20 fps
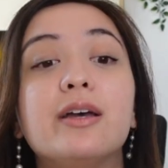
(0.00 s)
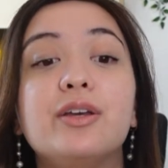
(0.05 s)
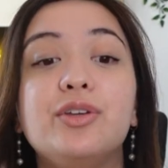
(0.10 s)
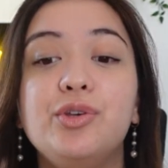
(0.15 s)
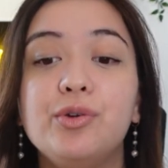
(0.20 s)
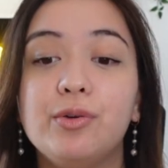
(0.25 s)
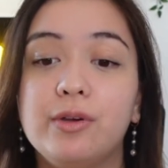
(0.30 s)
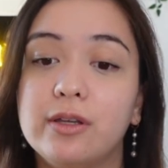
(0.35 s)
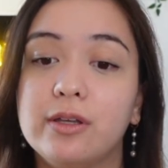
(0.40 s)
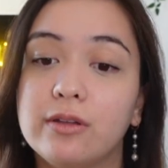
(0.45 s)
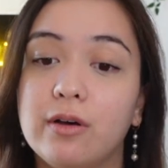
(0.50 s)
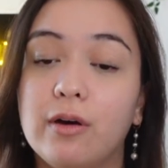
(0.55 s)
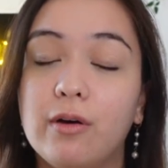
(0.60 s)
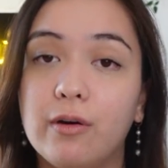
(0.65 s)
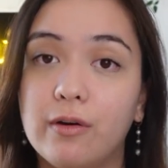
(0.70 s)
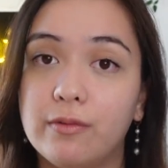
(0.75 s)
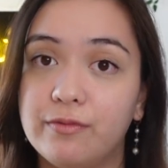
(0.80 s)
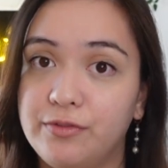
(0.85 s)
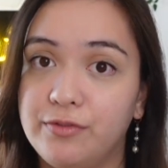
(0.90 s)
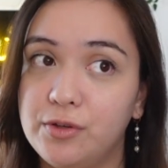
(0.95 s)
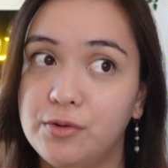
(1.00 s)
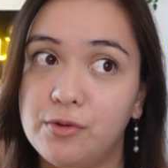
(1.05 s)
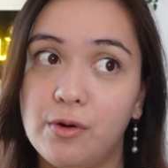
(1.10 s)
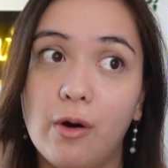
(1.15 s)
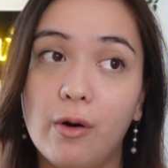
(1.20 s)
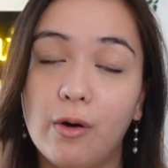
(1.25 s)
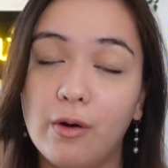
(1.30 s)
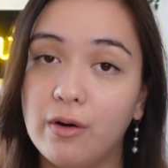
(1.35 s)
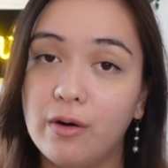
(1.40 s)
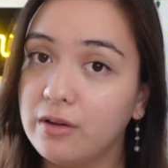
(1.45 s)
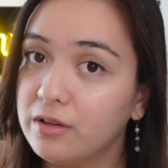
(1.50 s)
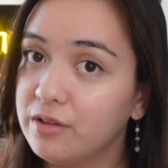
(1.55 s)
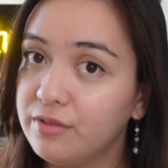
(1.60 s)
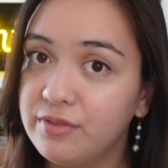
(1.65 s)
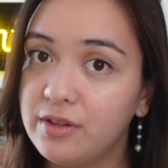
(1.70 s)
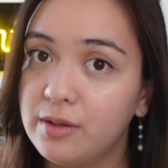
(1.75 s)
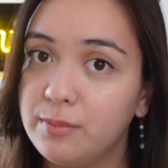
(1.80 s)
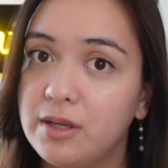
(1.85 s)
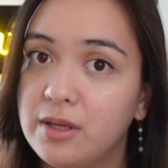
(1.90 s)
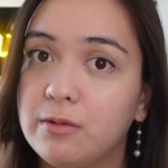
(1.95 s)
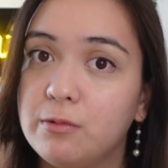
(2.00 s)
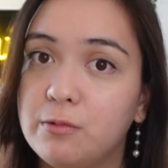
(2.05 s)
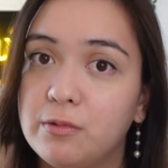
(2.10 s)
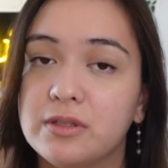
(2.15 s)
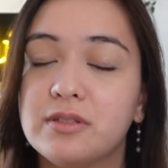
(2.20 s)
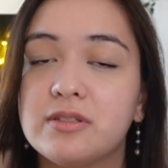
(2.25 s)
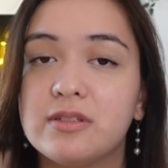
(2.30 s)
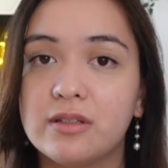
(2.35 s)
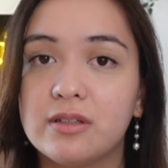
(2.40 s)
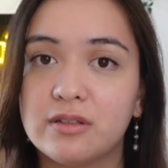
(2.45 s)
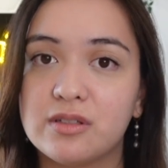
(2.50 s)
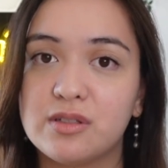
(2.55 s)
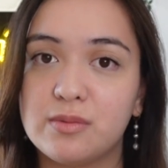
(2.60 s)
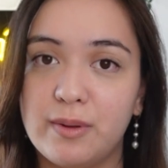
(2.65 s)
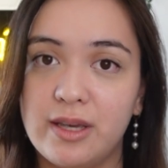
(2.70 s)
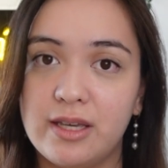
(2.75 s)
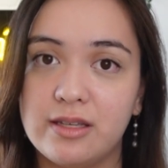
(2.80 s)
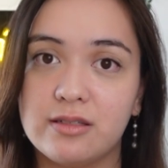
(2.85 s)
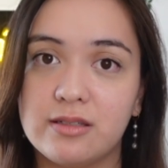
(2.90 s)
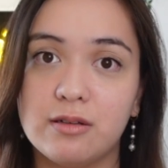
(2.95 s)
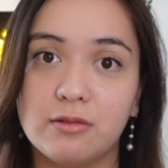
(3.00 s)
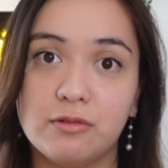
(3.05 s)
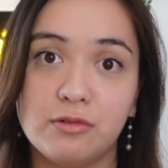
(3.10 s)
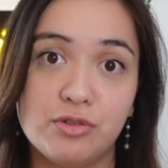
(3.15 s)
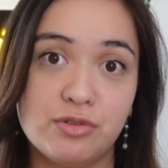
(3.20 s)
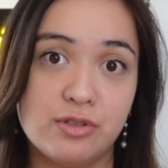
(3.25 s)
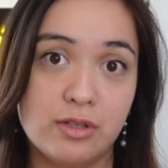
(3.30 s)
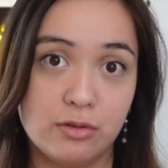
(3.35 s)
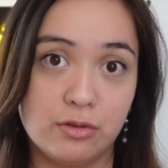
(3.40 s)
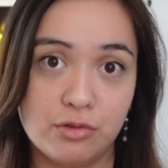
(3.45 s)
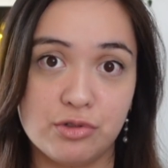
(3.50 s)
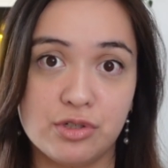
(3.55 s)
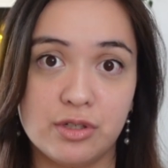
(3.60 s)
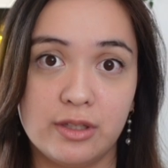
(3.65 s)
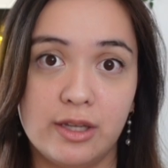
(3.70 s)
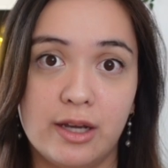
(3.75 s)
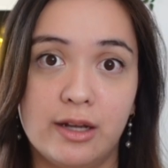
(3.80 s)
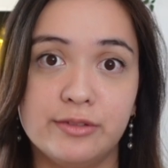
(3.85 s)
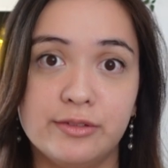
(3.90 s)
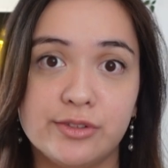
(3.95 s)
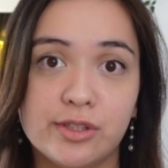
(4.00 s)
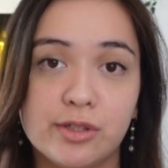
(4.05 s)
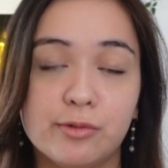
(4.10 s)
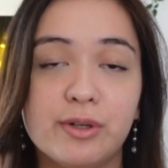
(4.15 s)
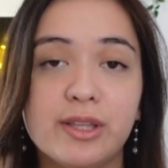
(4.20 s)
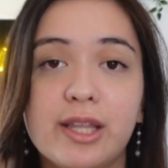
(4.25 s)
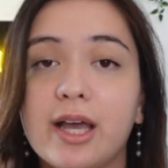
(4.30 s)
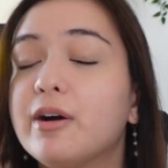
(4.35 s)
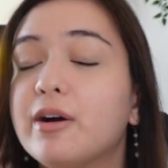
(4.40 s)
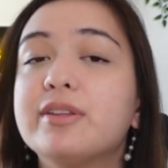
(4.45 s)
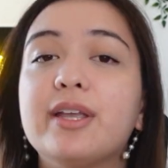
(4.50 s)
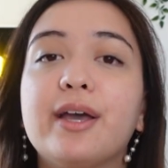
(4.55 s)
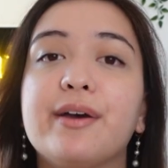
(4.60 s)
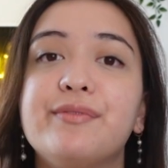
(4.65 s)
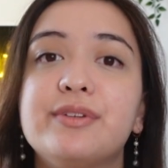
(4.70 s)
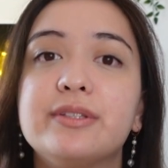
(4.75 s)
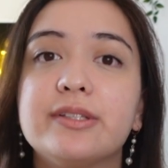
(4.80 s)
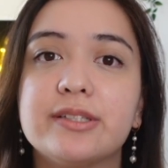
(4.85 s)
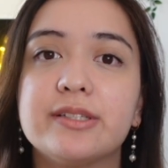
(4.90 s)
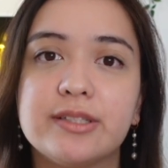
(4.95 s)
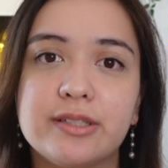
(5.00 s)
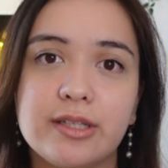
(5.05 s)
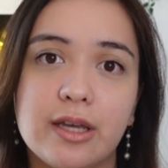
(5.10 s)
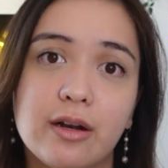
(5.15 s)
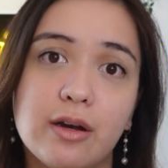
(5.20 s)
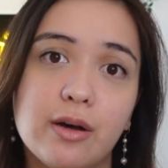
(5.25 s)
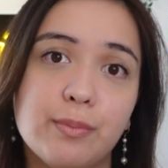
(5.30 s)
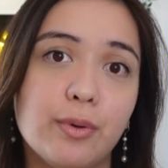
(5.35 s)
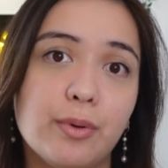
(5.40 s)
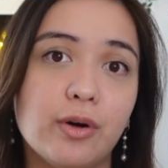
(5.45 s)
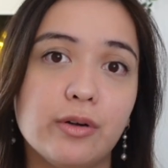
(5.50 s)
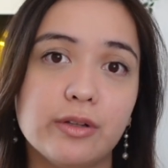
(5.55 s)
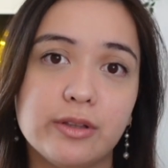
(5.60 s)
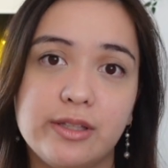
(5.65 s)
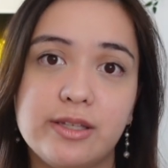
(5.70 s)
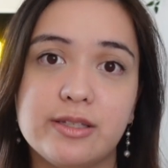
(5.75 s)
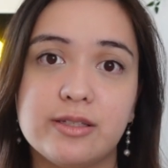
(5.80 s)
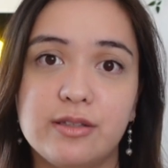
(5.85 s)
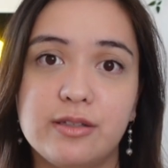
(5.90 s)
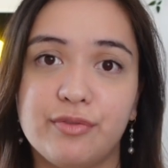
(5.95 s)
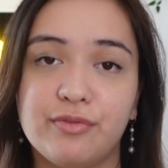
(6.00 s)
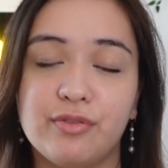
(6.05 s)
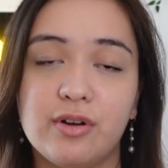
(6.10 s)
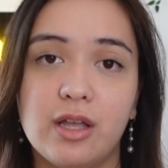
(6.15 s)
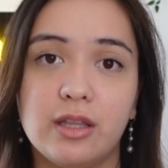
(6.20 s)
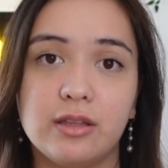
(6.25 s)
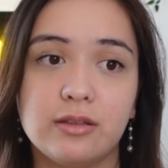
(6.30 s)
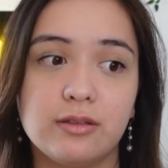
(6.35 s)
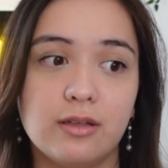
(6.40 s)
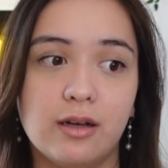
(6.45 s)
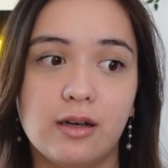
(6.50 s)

you can view all of them in one single space using Notion Calendar without having to set up all these different